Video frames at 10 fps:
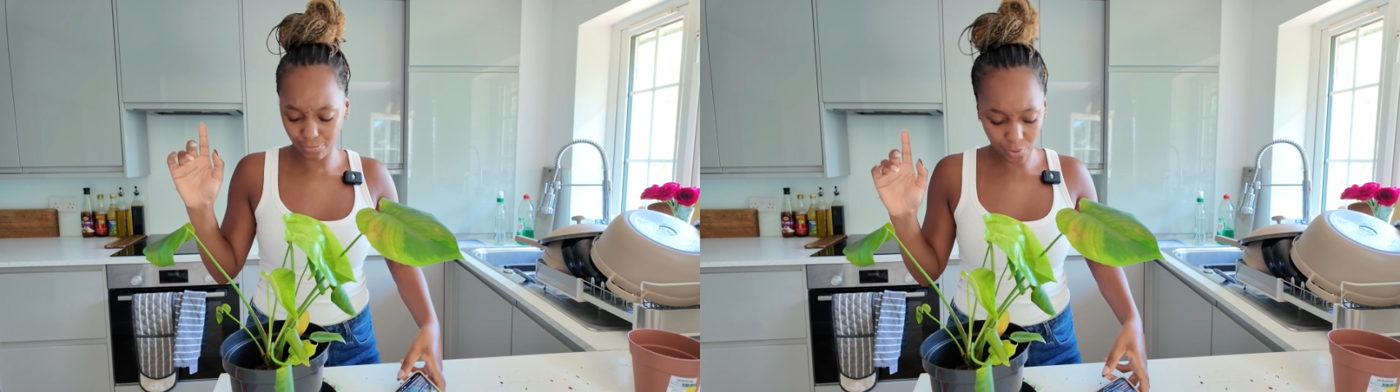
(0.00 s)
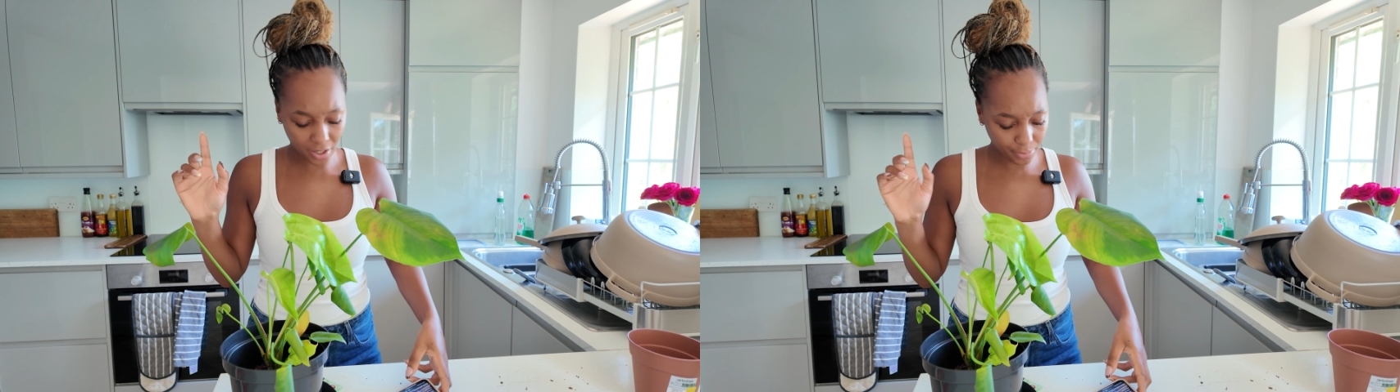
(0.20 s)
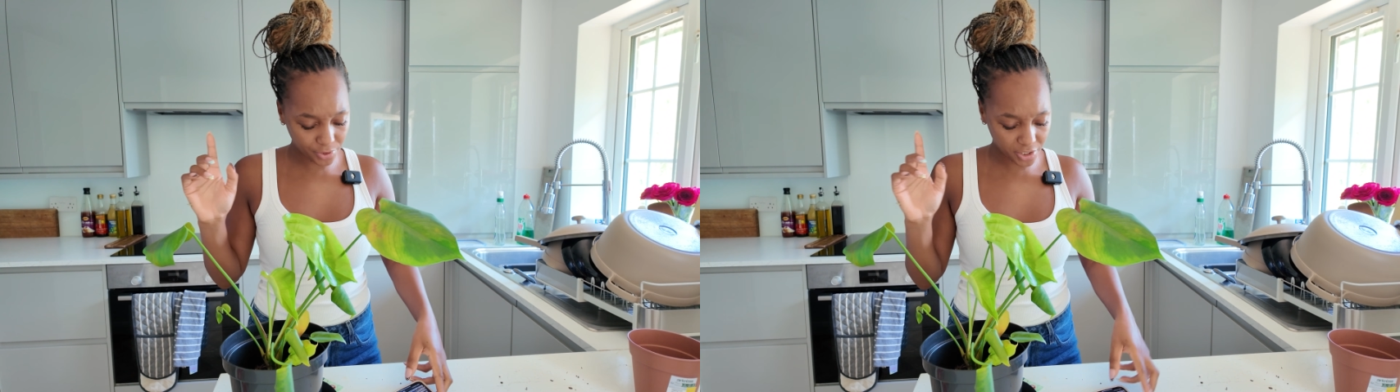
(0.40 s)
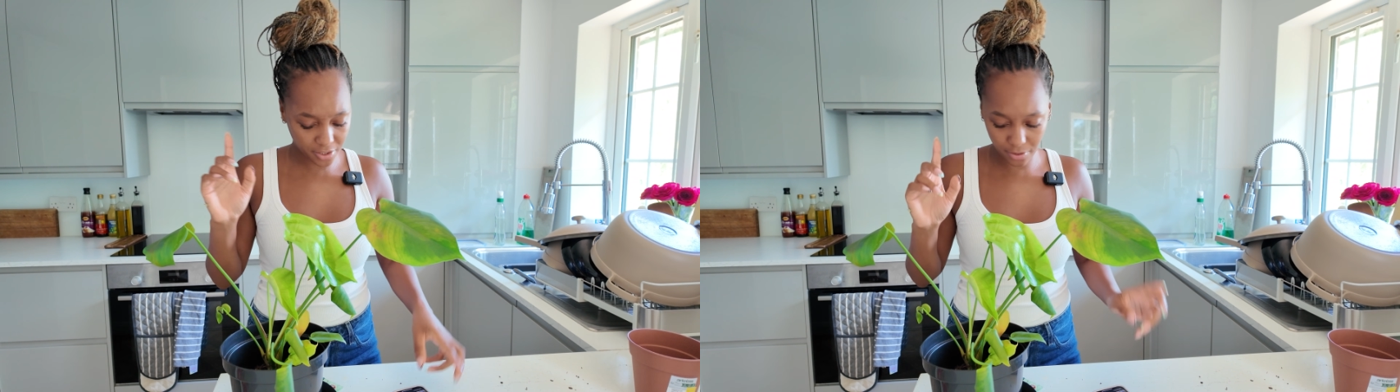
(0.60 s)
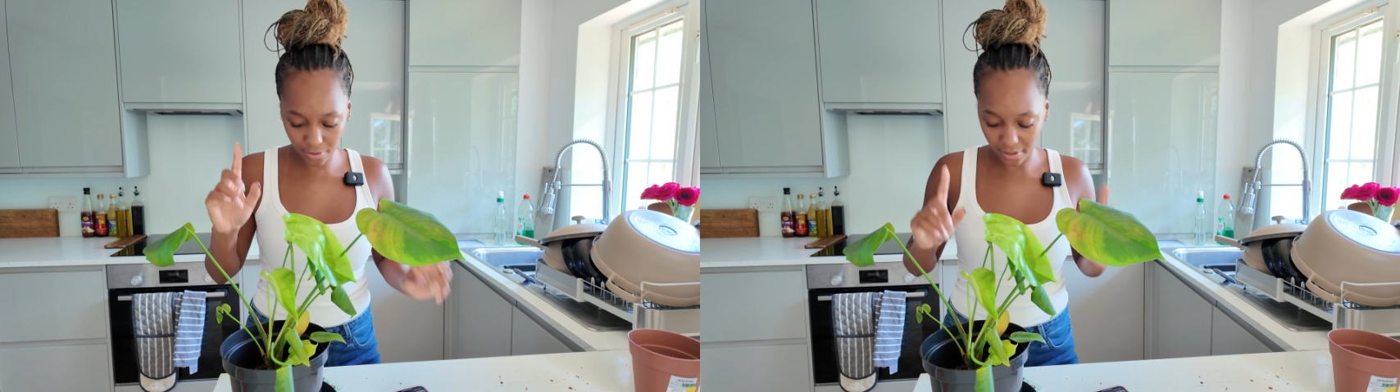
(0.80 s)
Why would
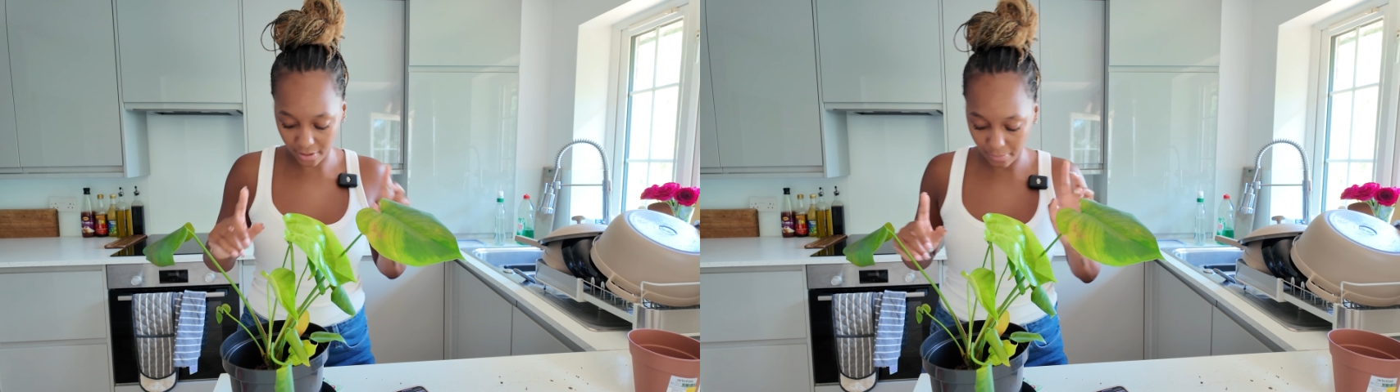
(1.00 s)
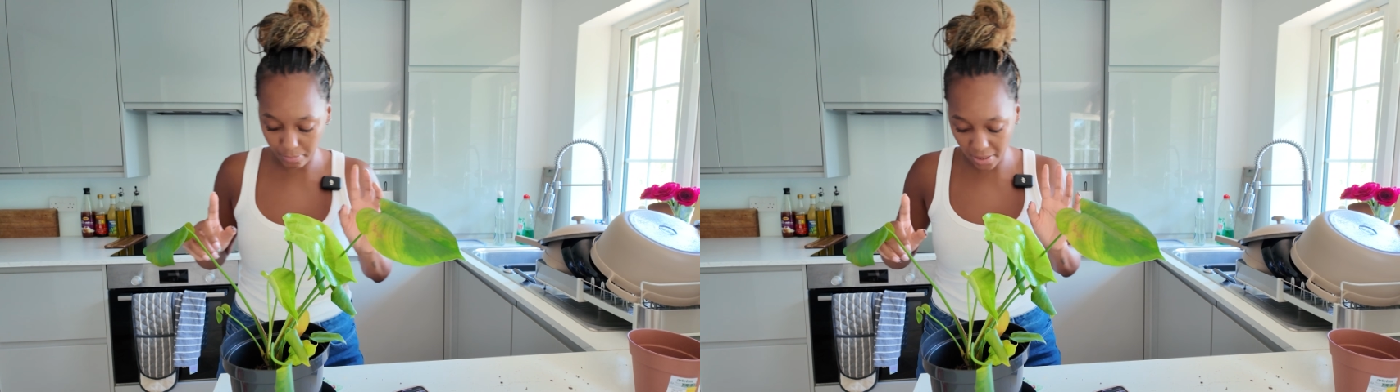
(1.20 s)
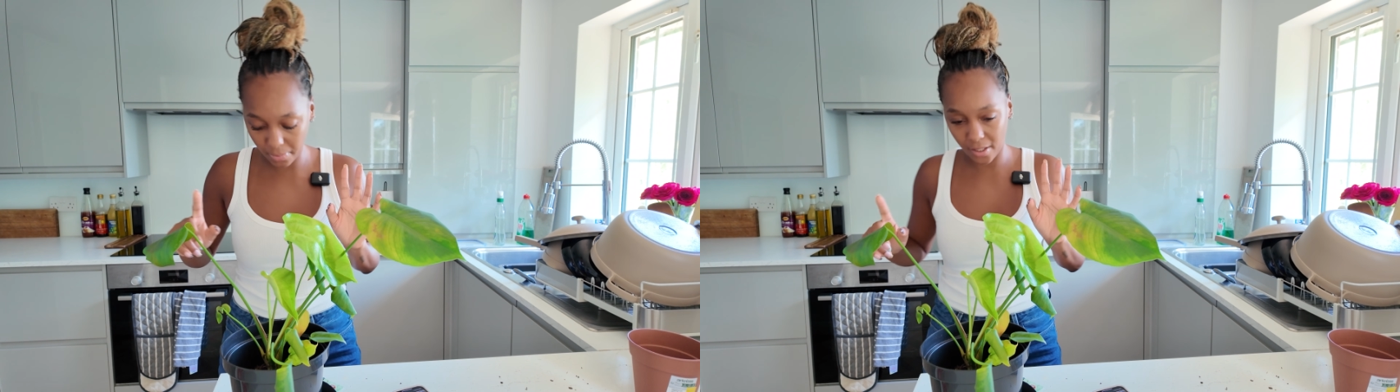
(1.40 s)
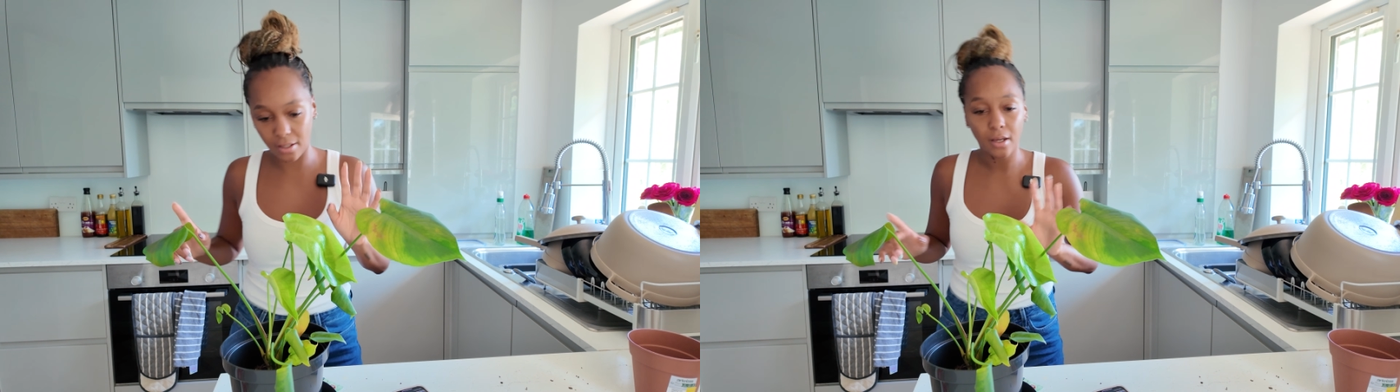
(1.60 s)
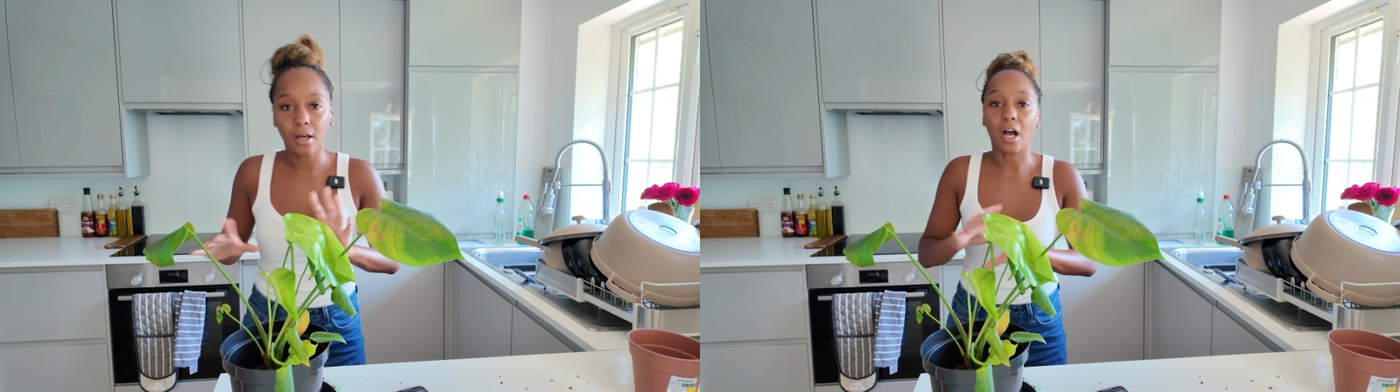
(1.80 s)
she do that?
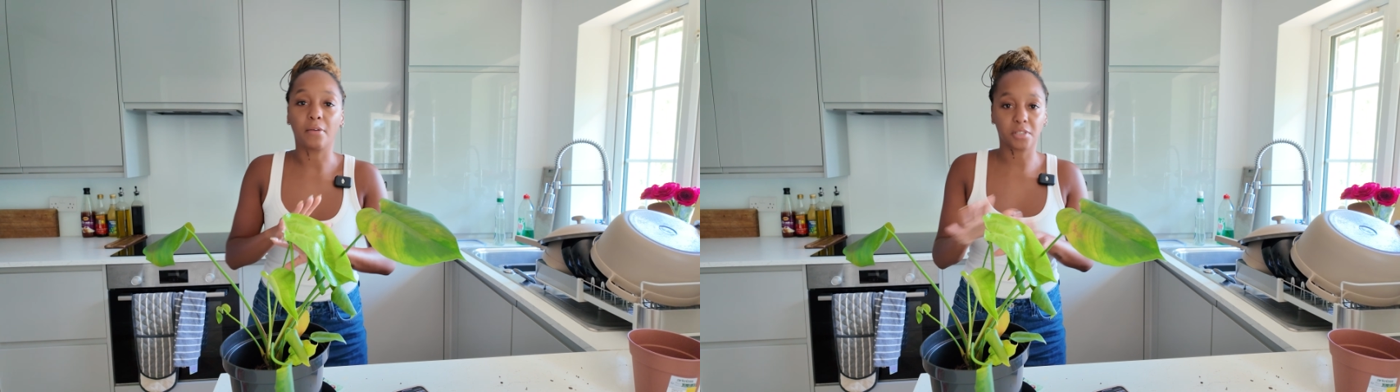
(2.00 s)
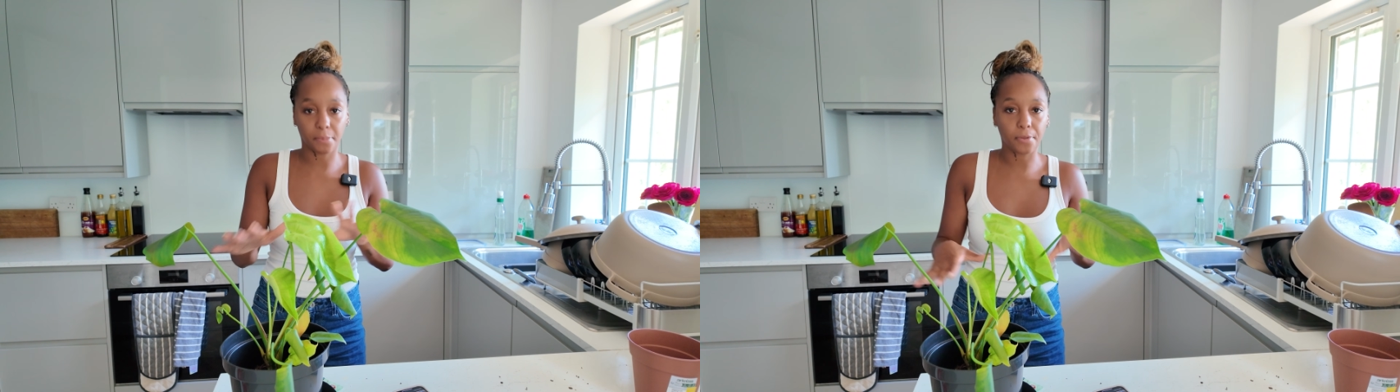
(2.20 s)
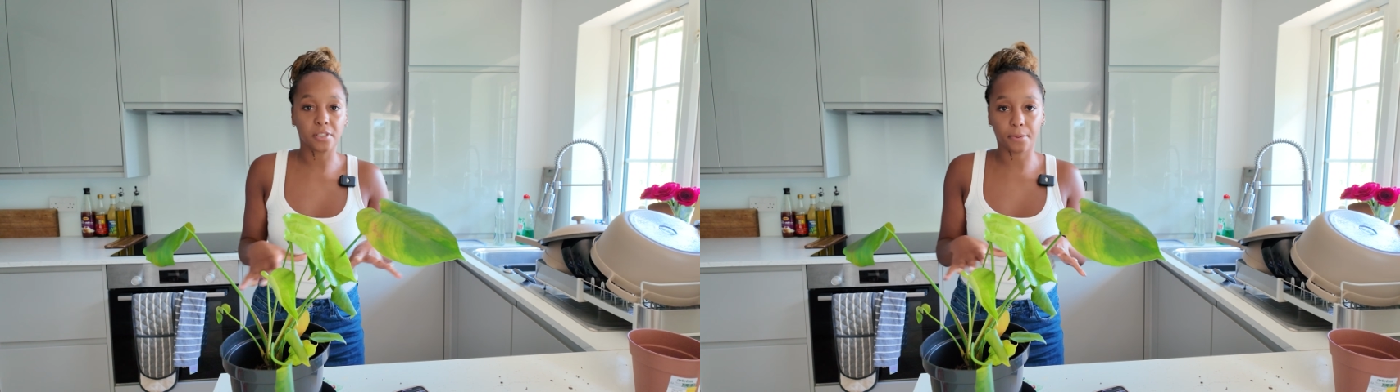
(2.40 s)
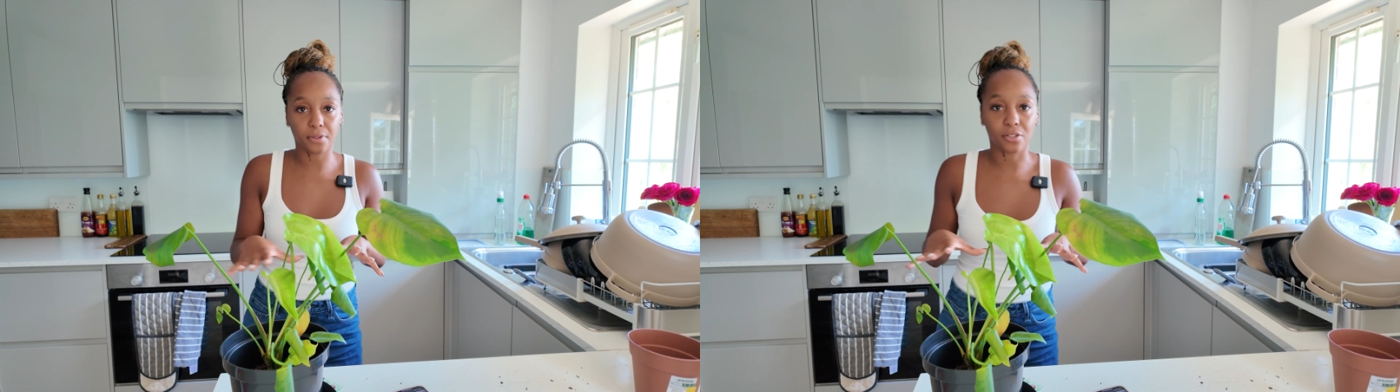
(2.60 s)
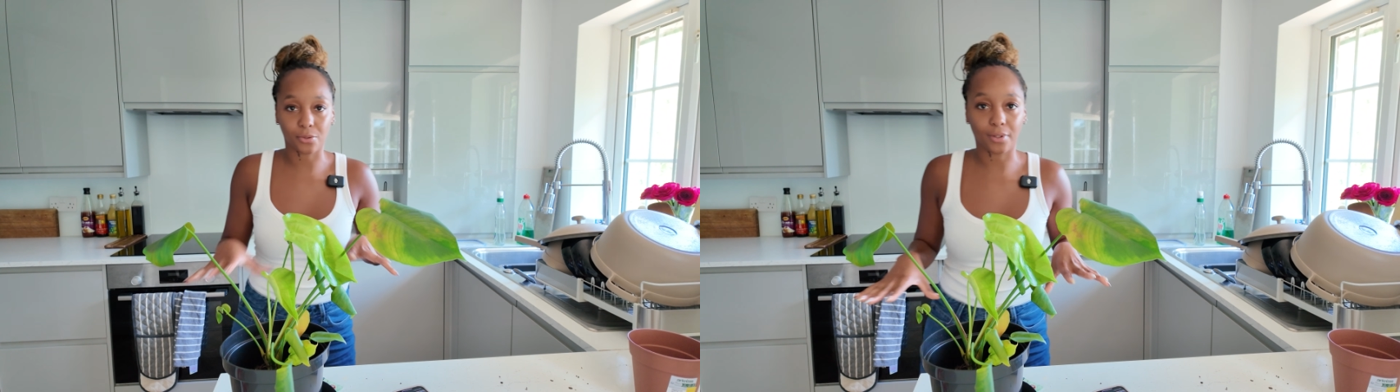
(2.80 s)
Maybe I'm supposed to
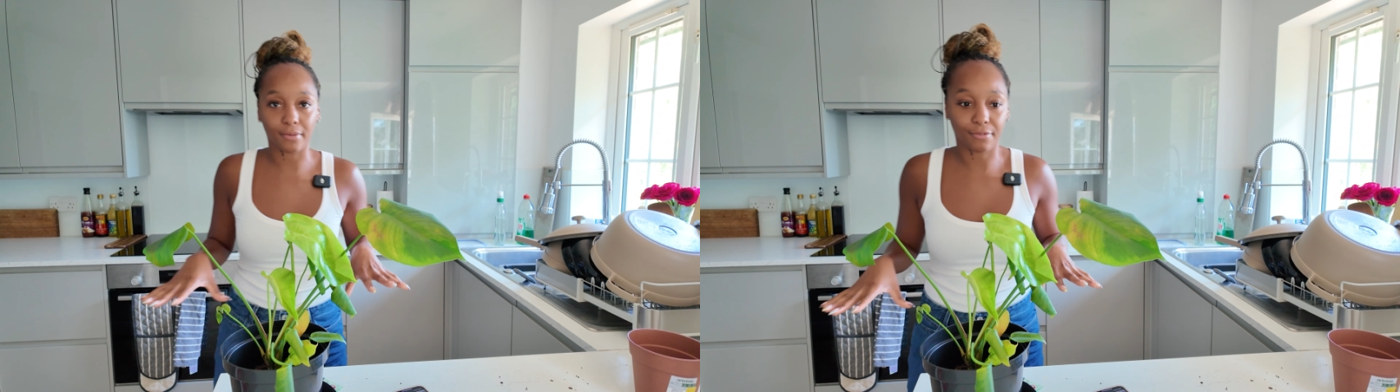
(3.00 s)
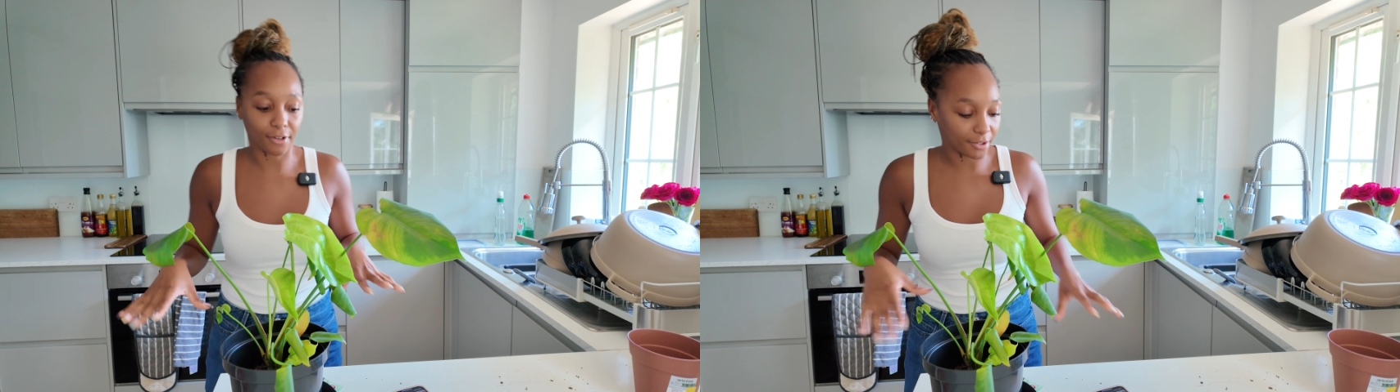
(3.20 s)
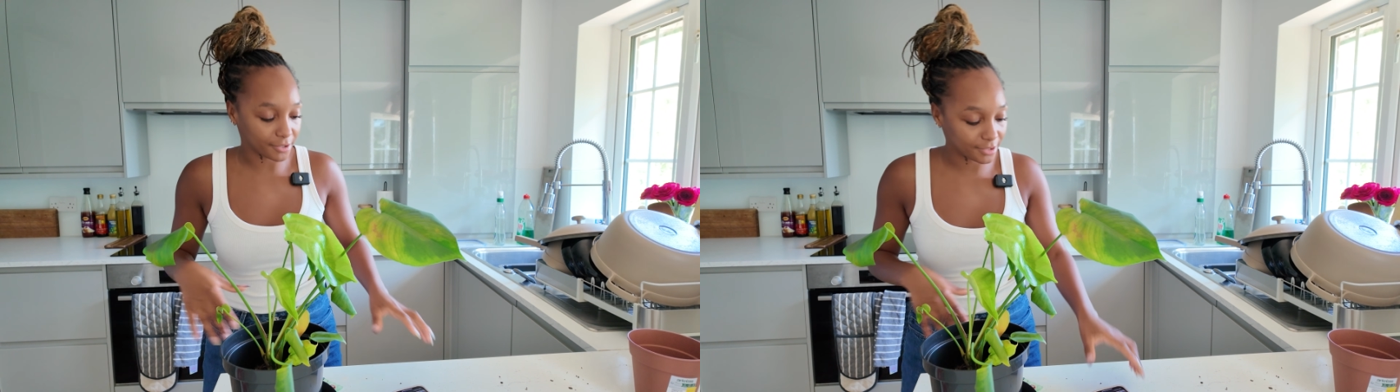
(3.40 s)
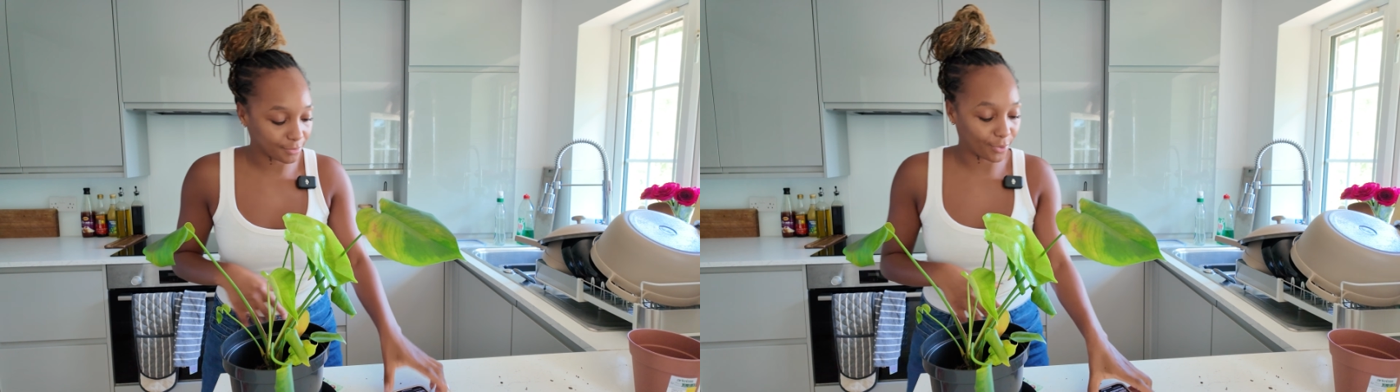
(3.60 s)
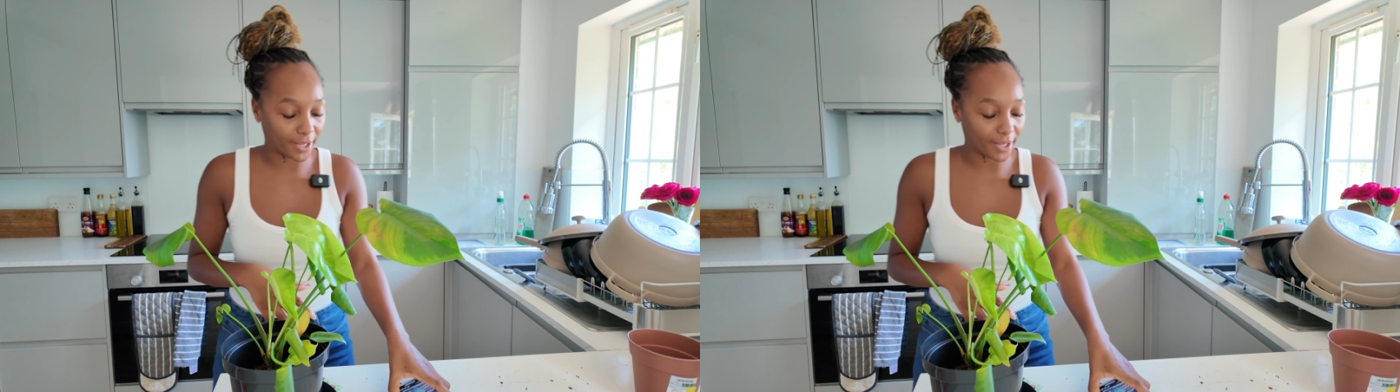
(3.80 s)
put the soil in first.